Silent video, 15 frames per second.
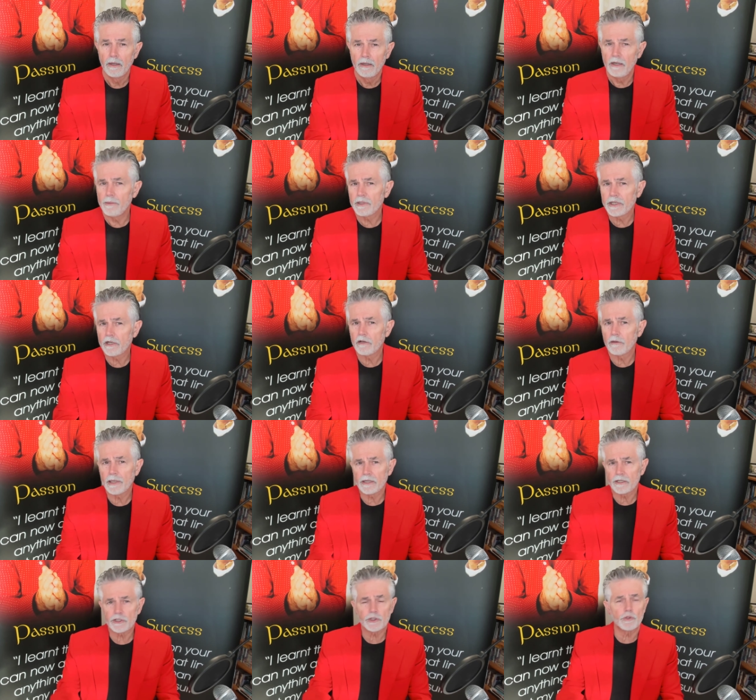Let me tell you
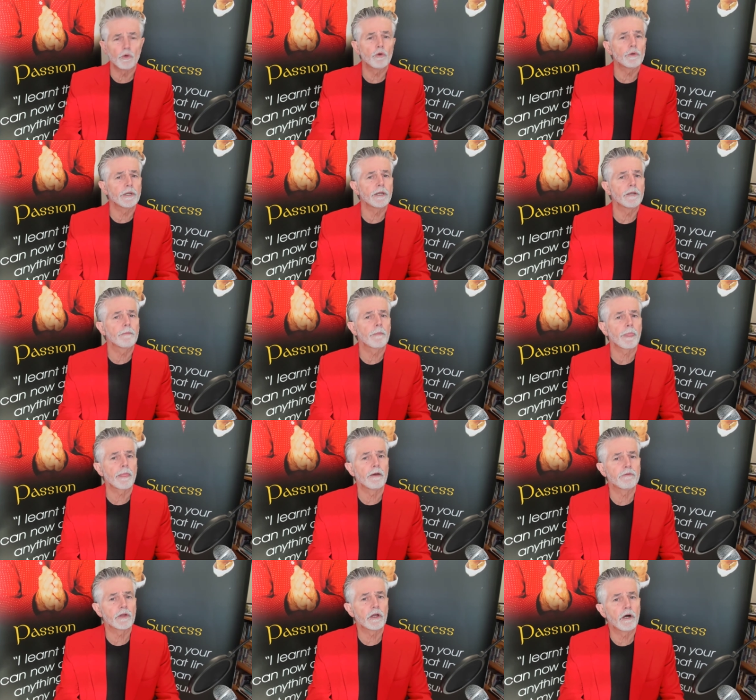about a story
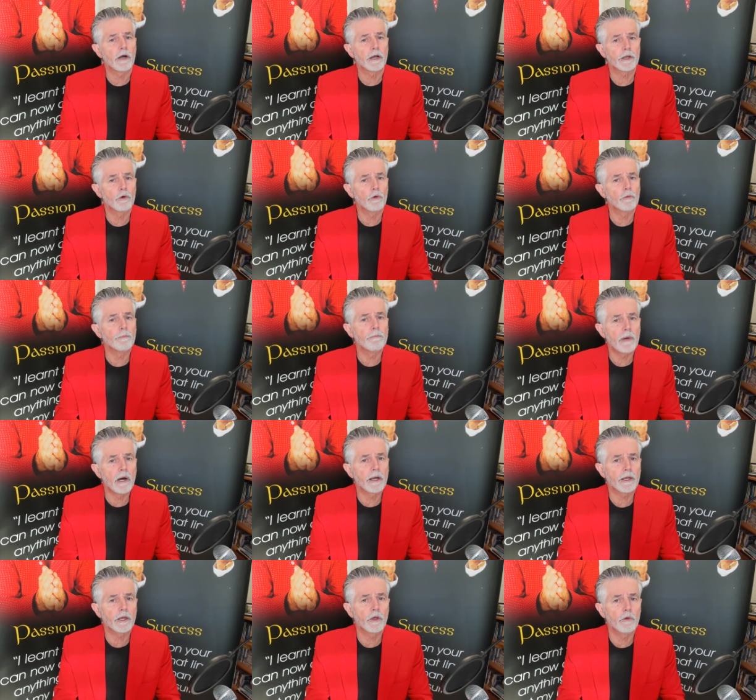of a guy called
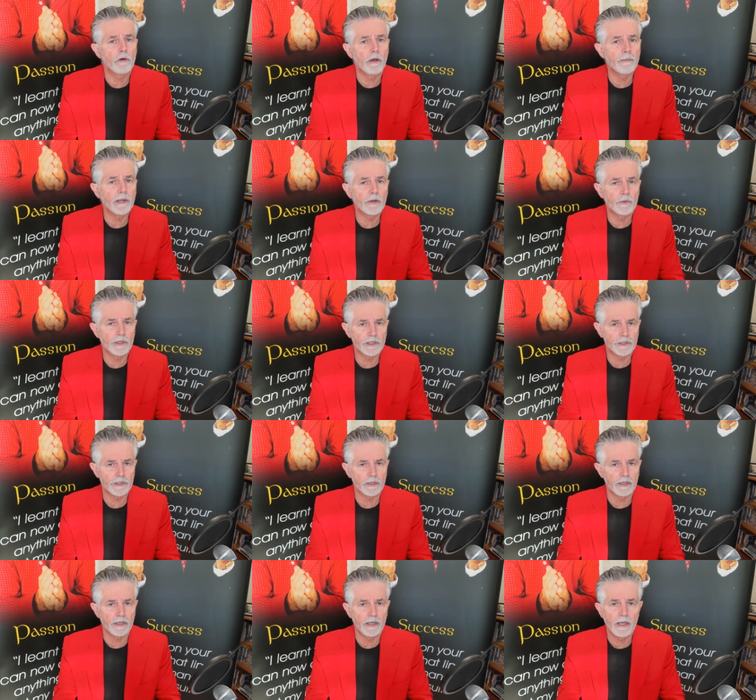Mike who I met
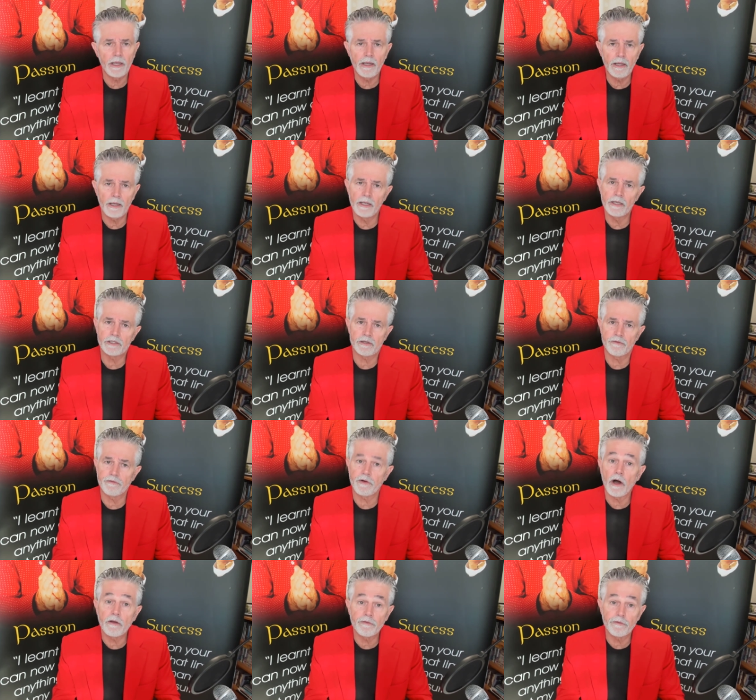recently. He is a
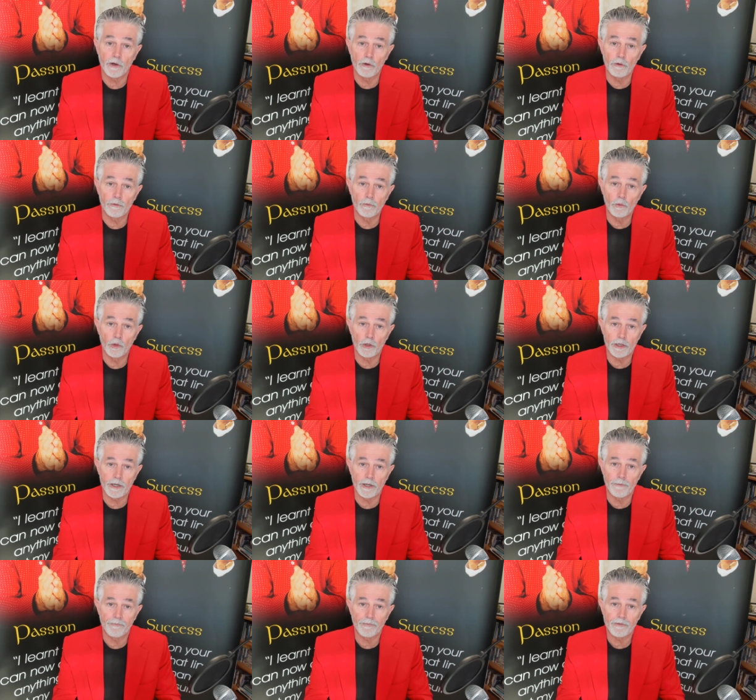FIFO
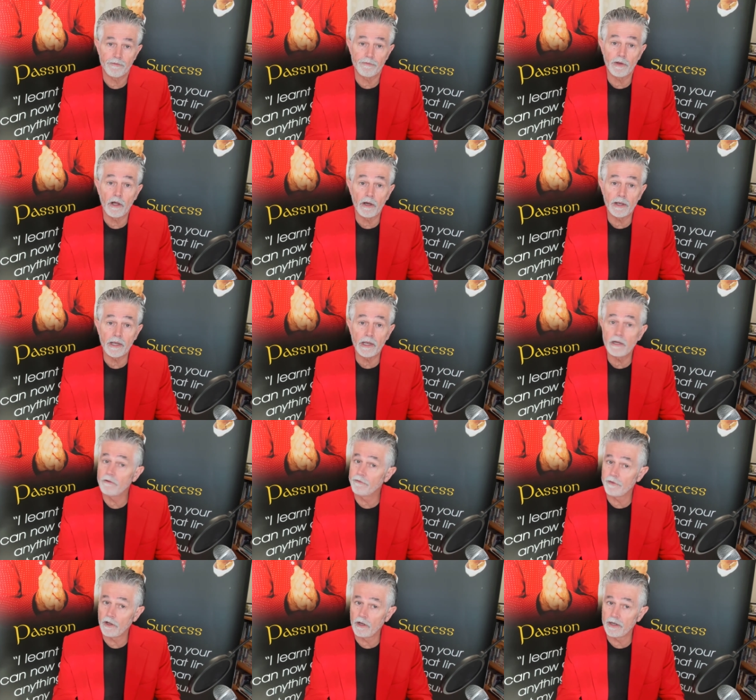worker, fly in,
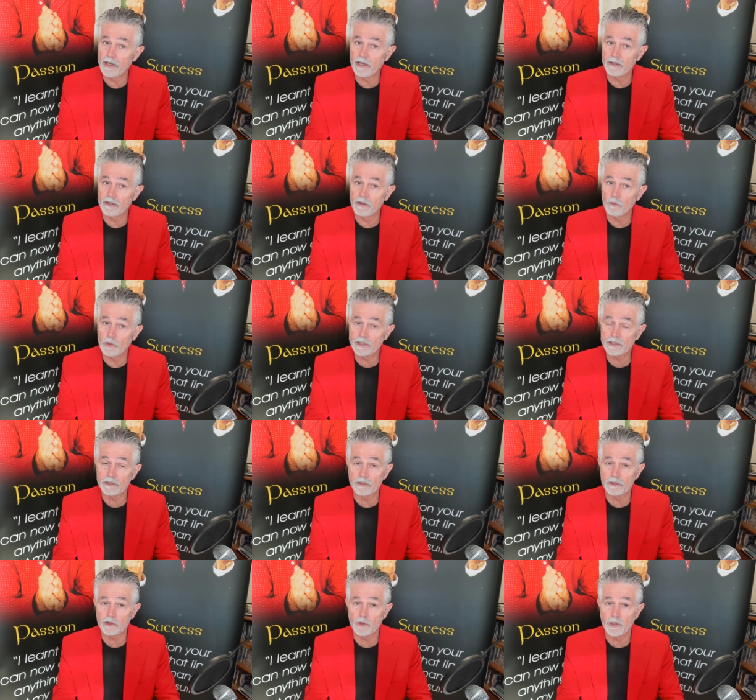fly out in
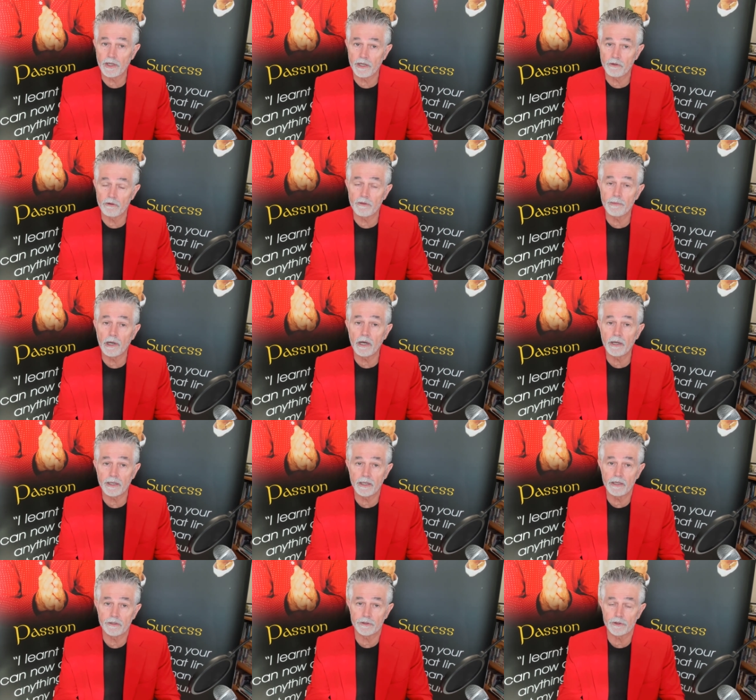Western Australia in the
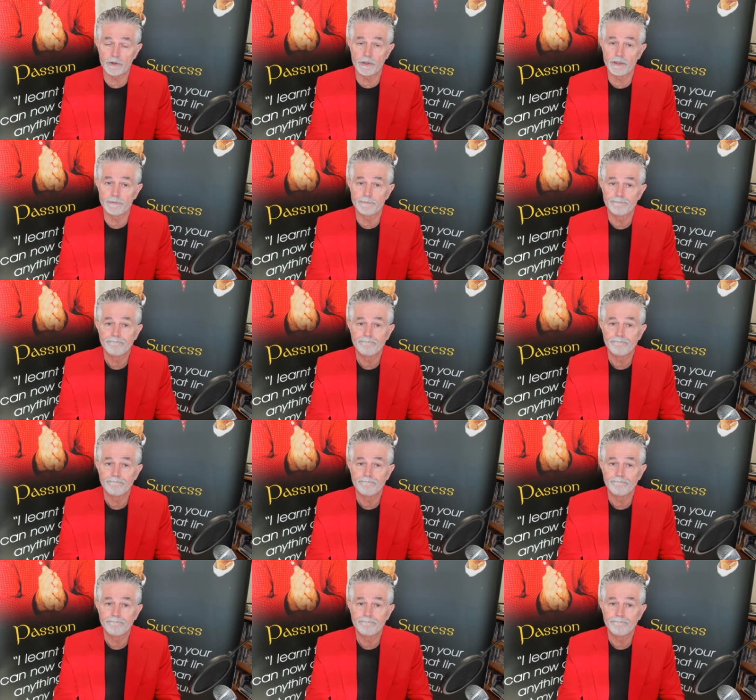mining industry.